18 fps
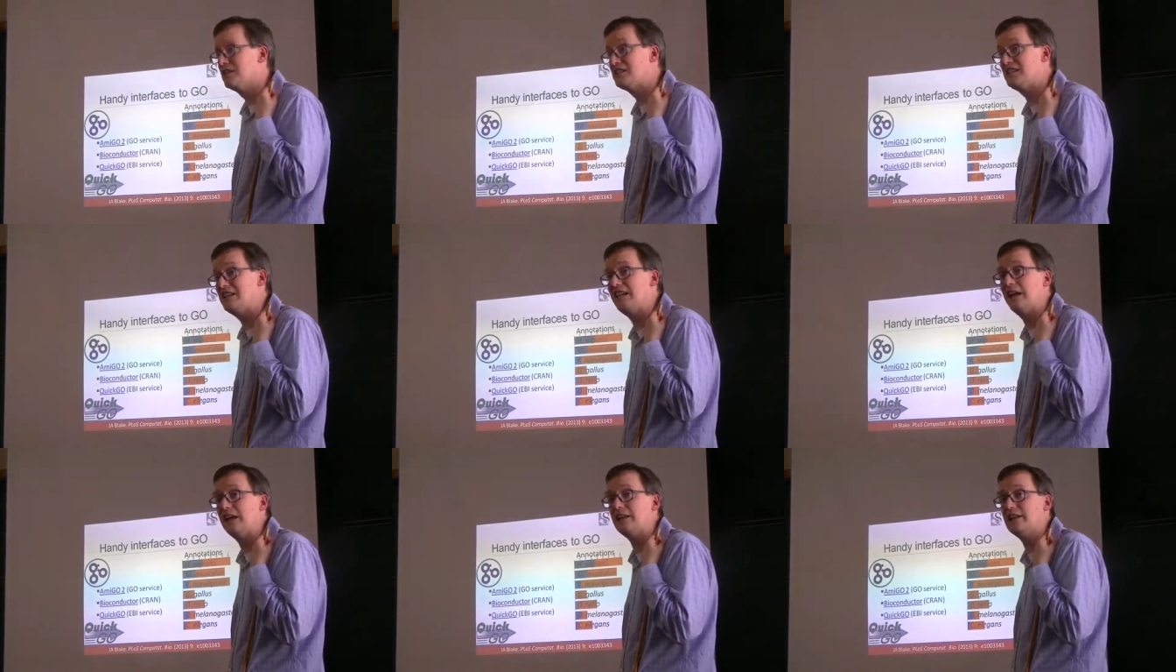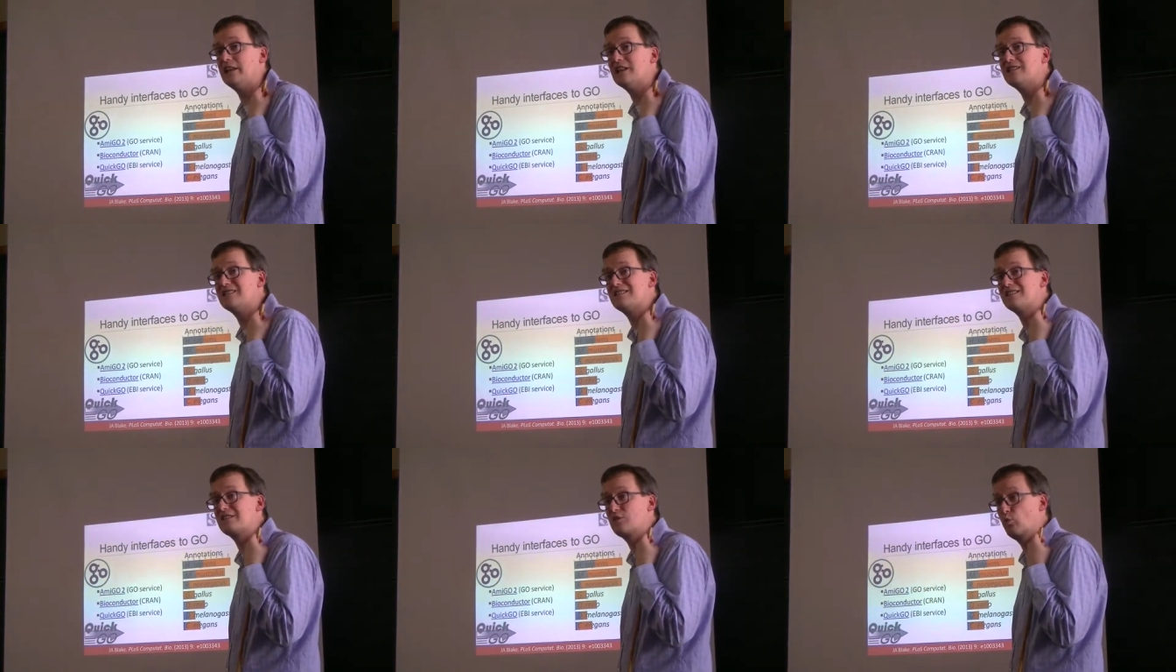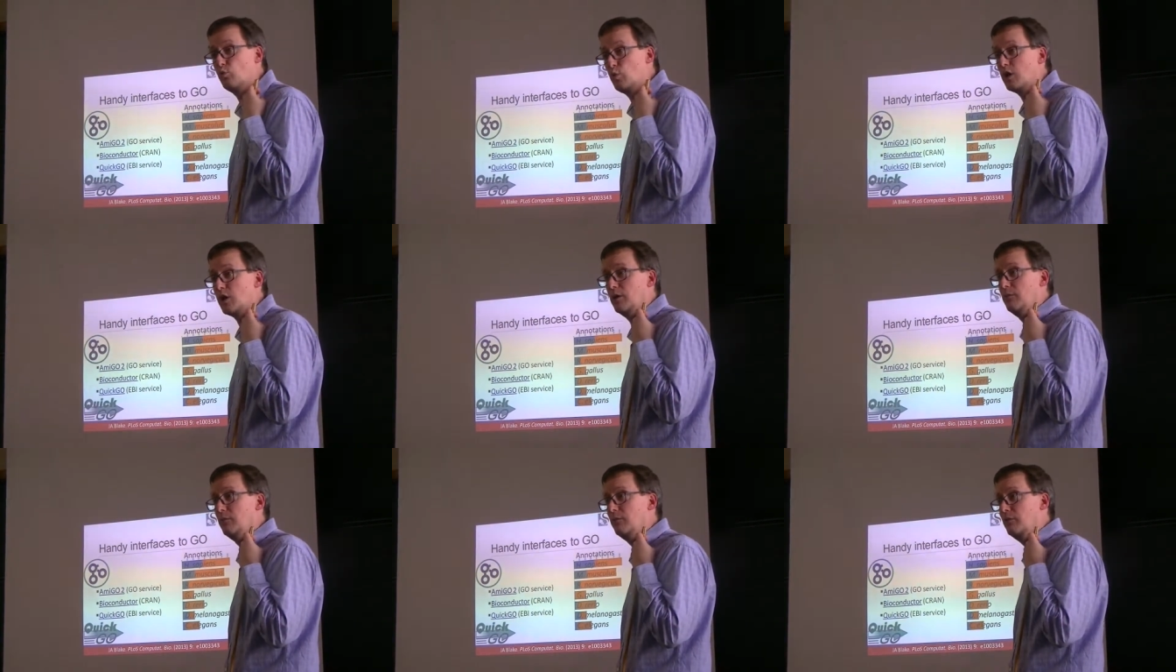C. elegans is the
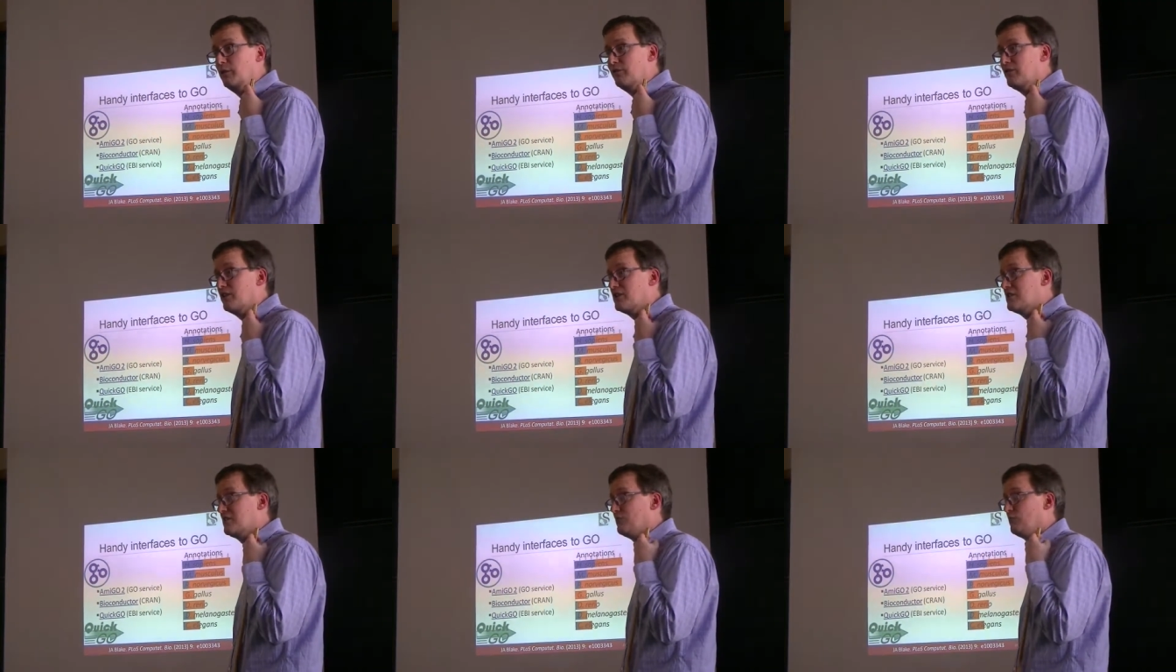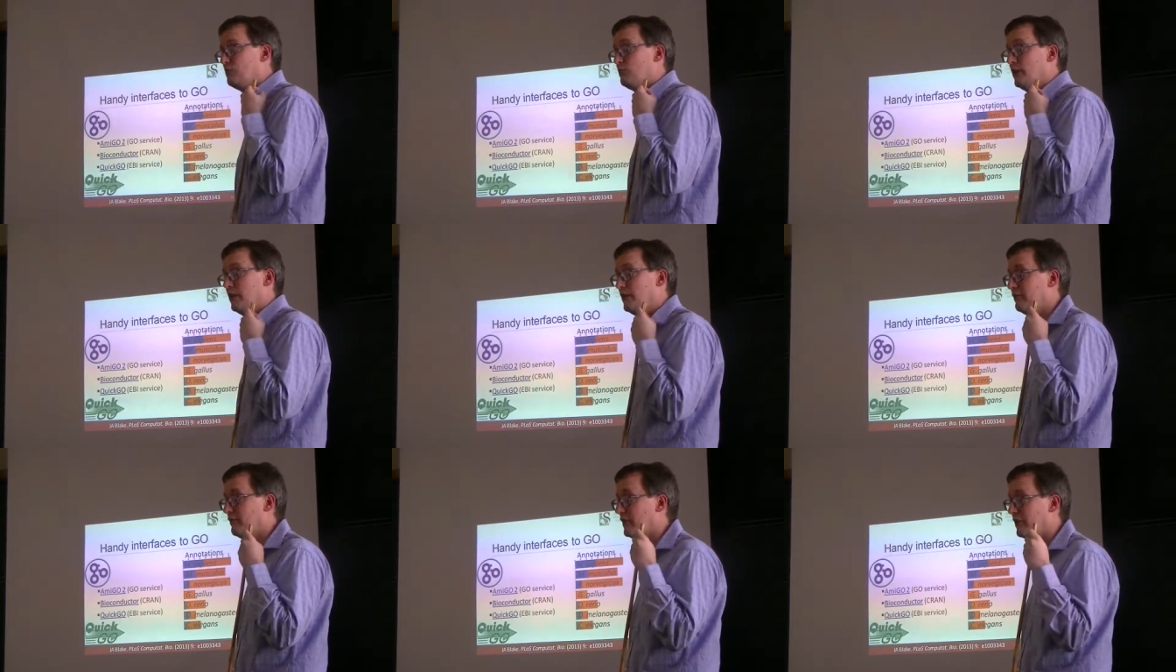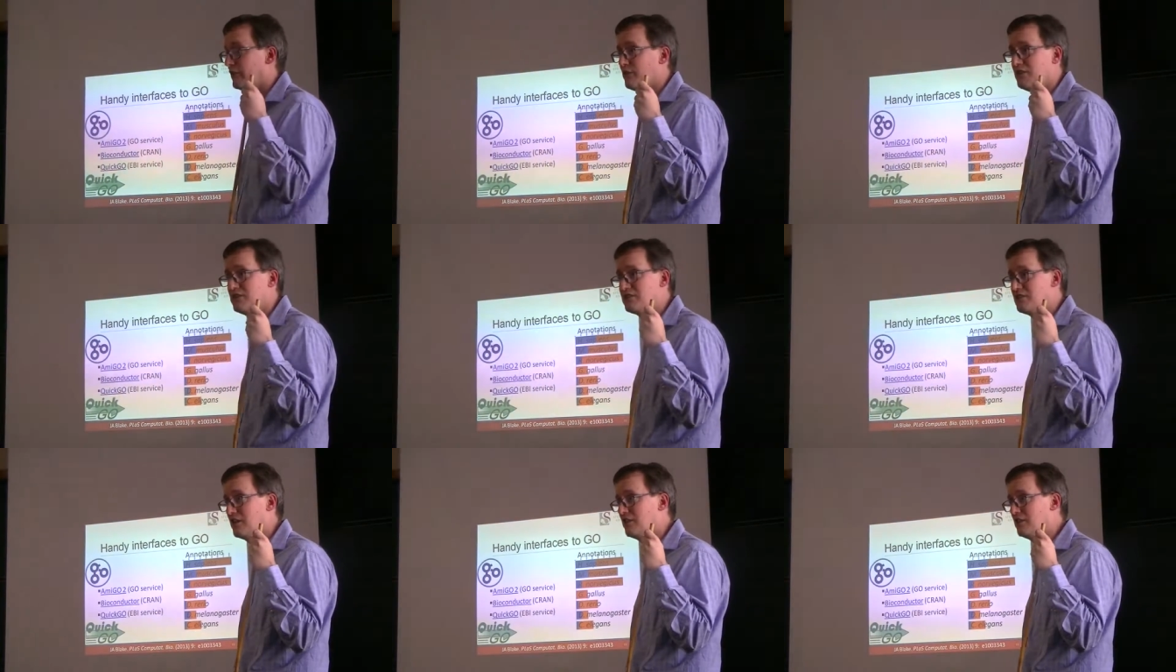worm. We've done some really, really great
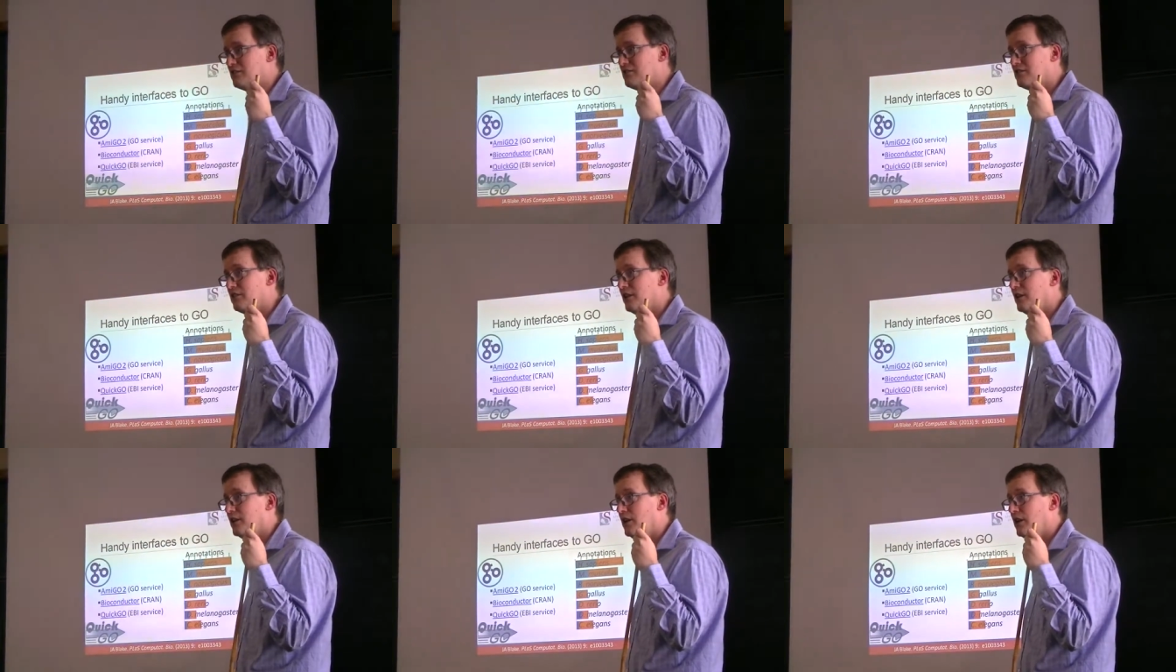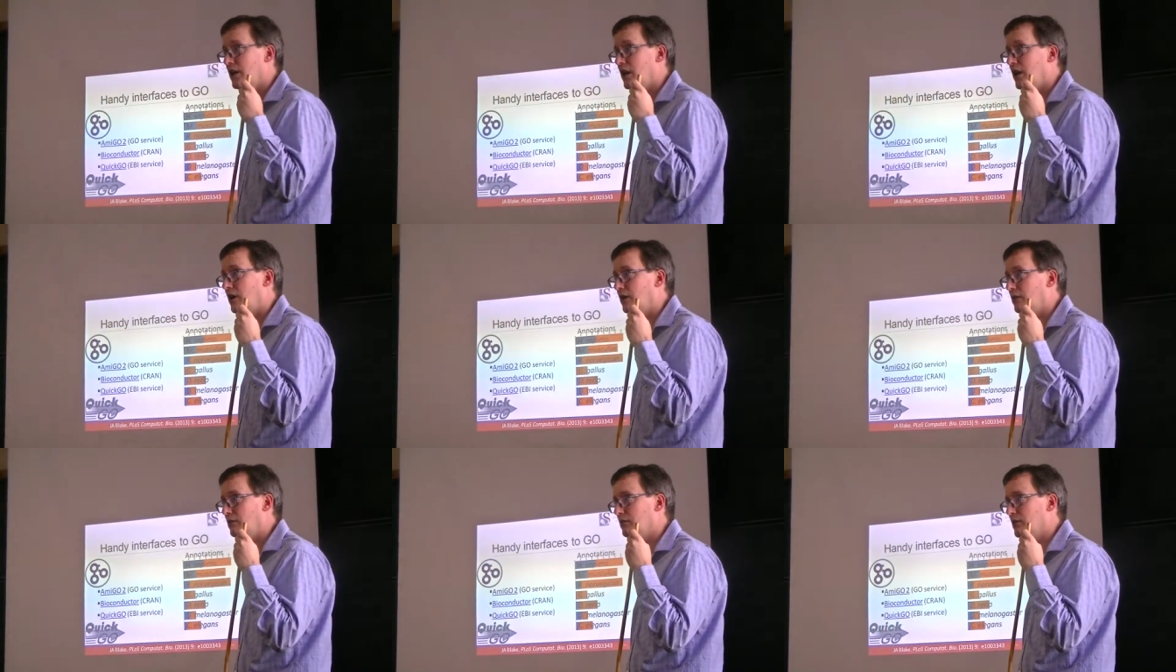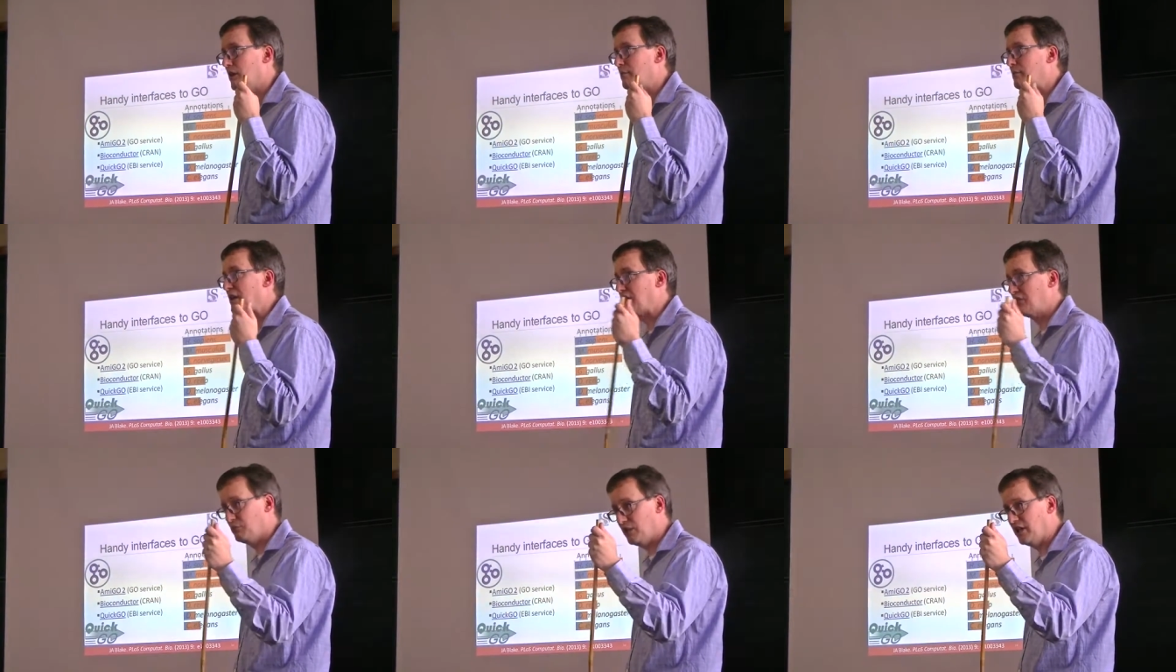studies
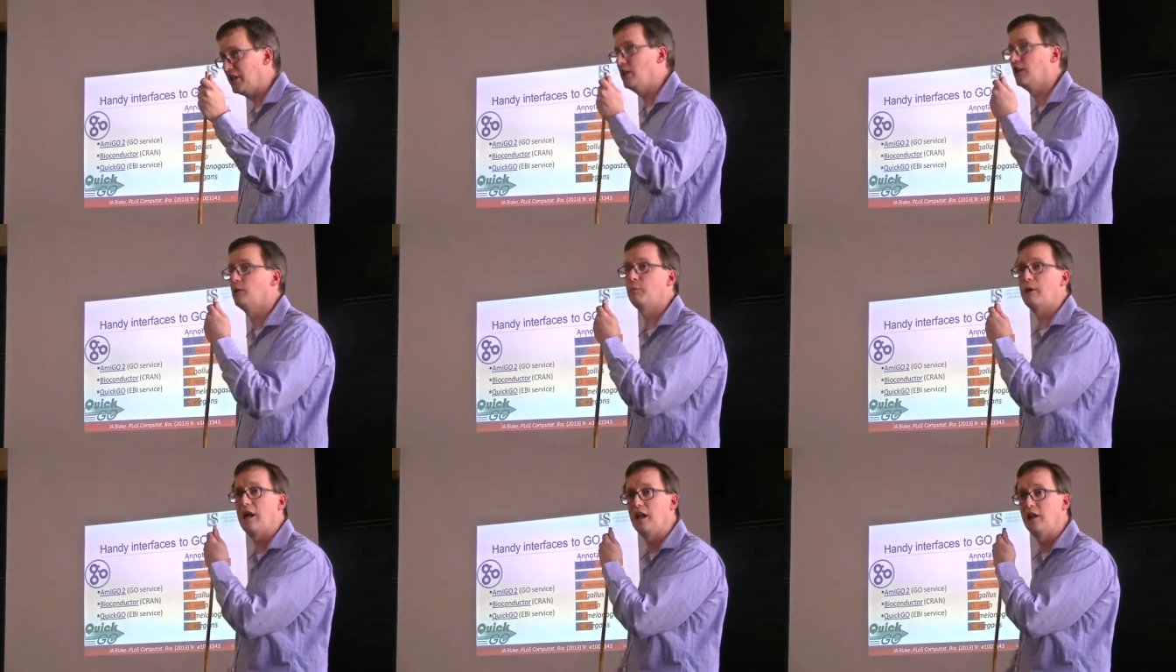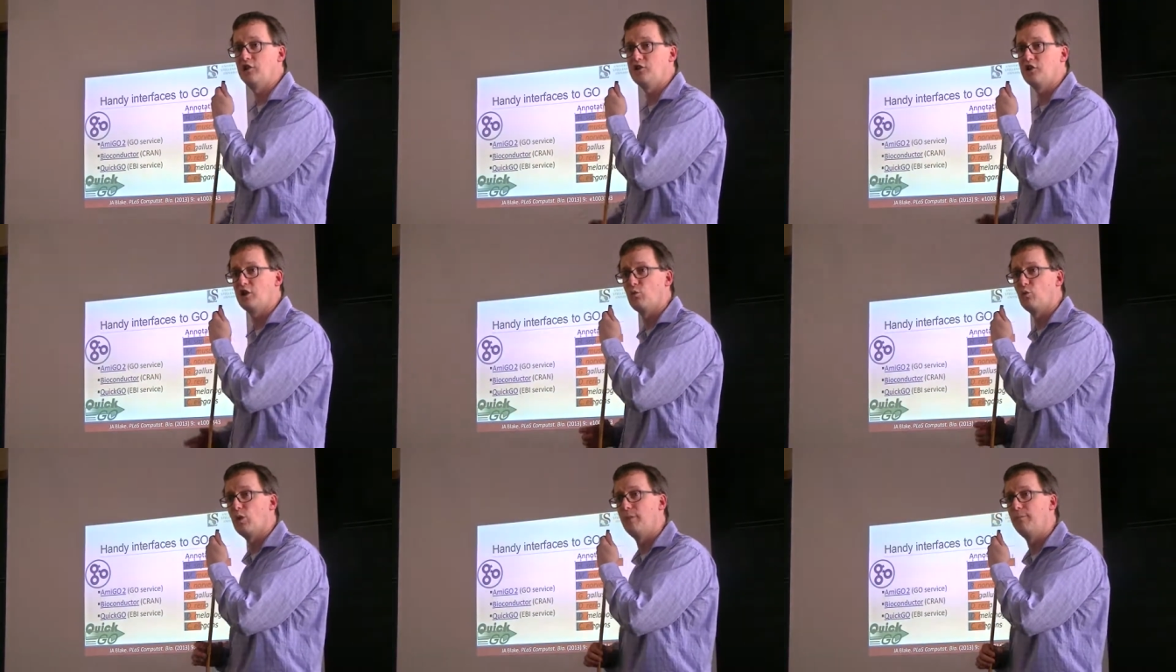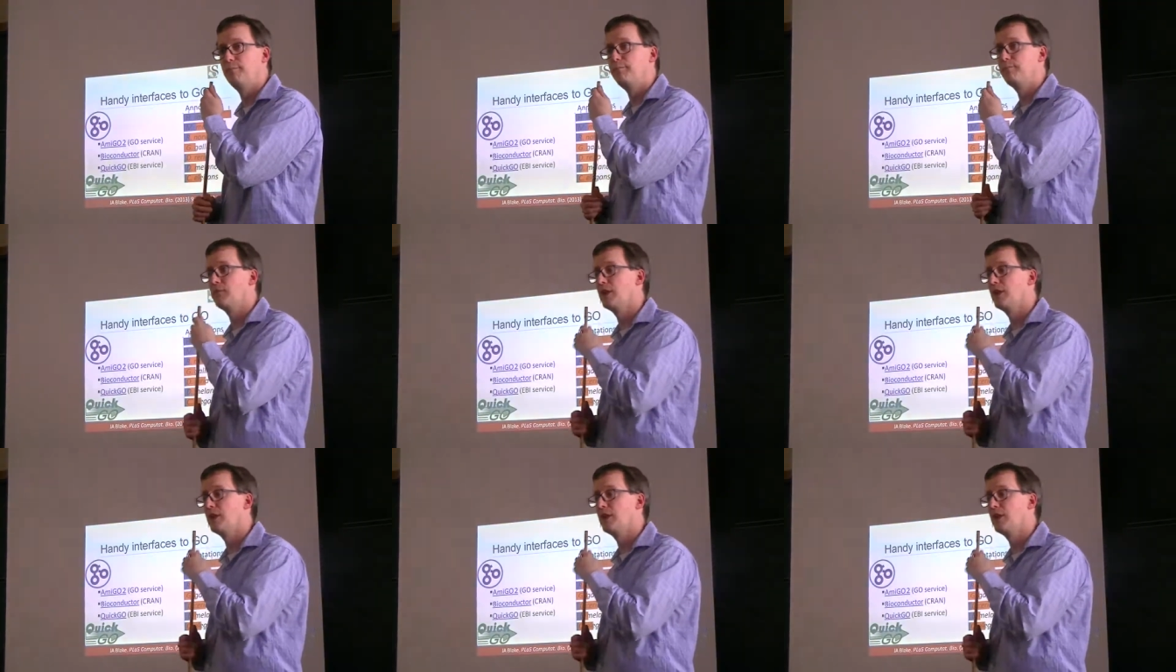about the molecular biology of the worm.